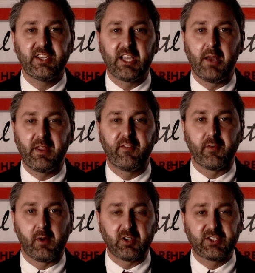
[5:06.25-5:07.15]
coming
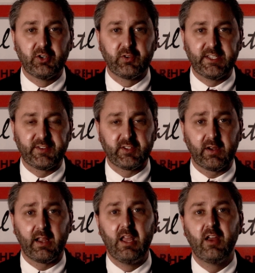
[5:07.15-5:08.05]
from our school
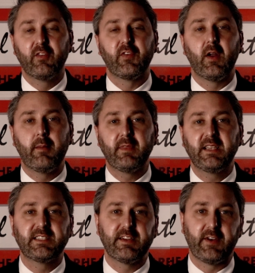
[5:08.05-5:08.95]
district from
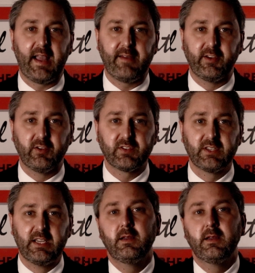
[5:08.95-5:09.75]
these different avenues.